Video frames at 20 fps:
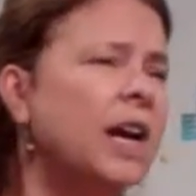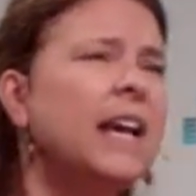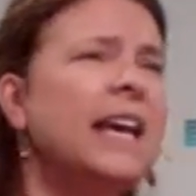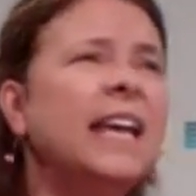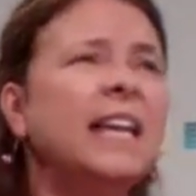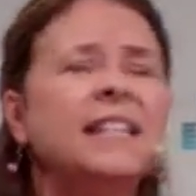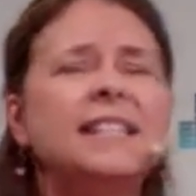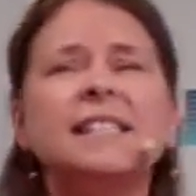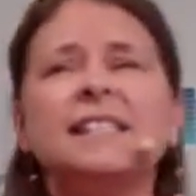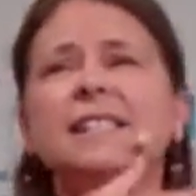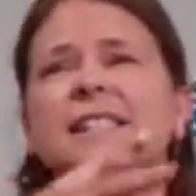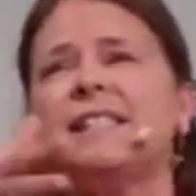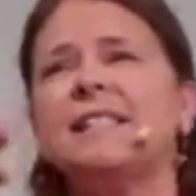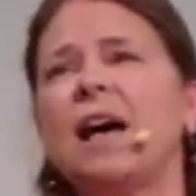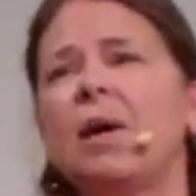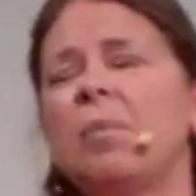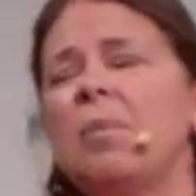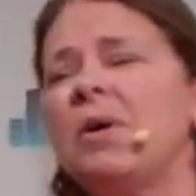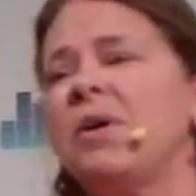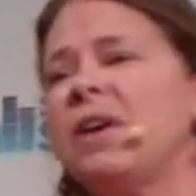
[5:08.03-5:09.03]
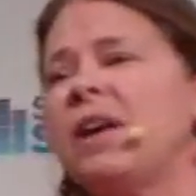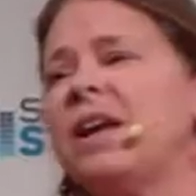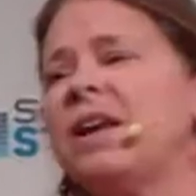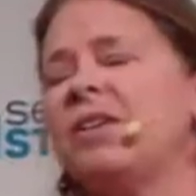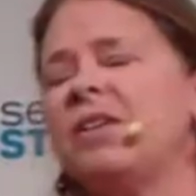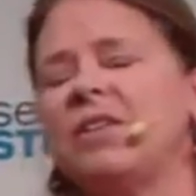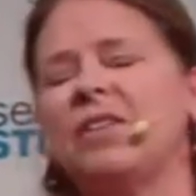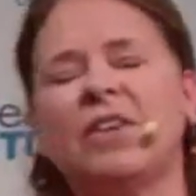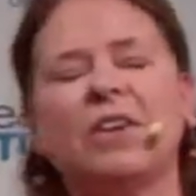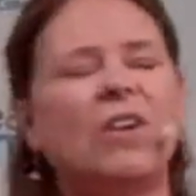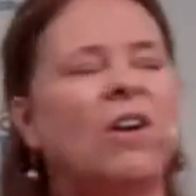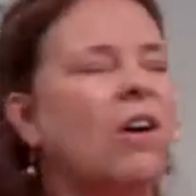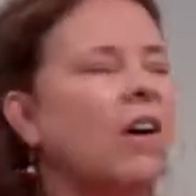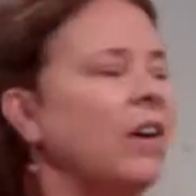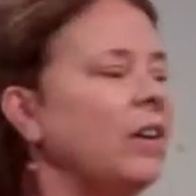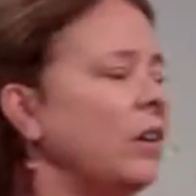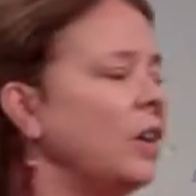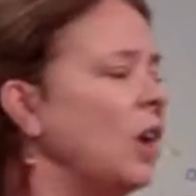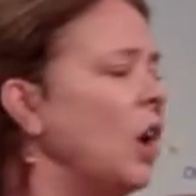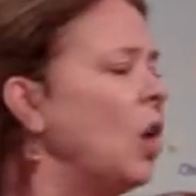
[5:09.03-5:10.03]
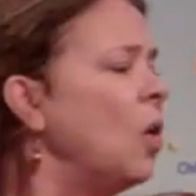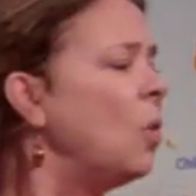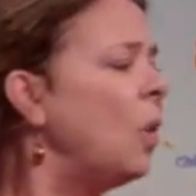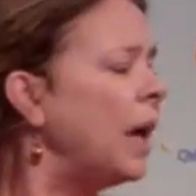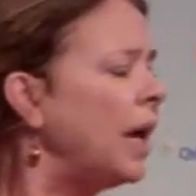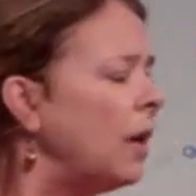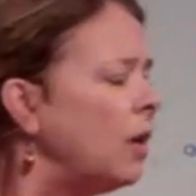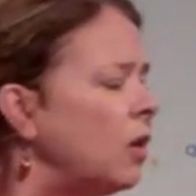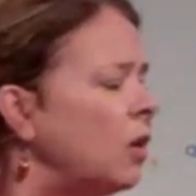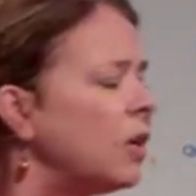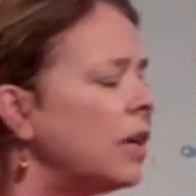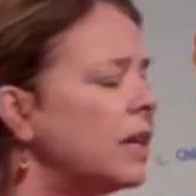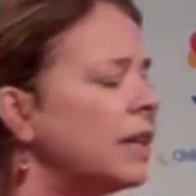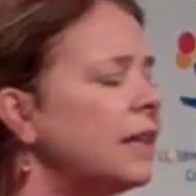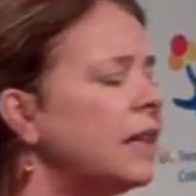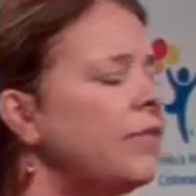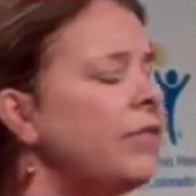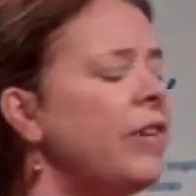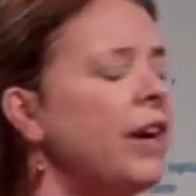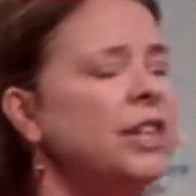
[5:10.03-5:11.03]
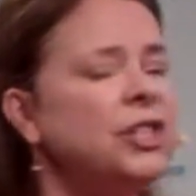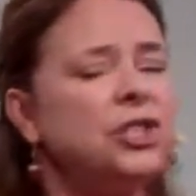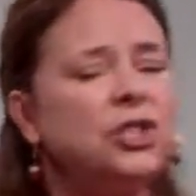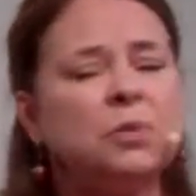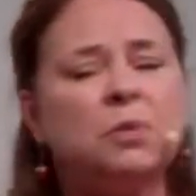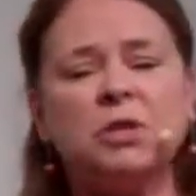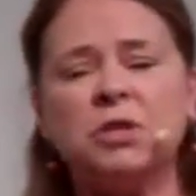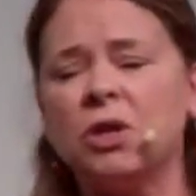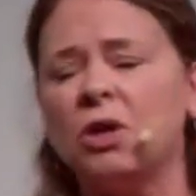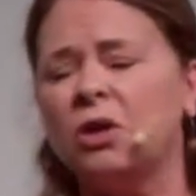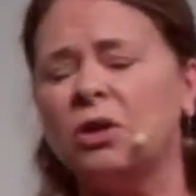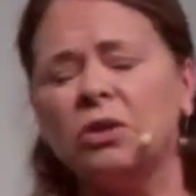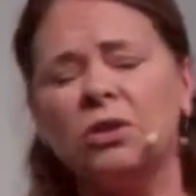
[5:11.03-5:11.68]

It's summer here in the garden. Why, look at the vegetables.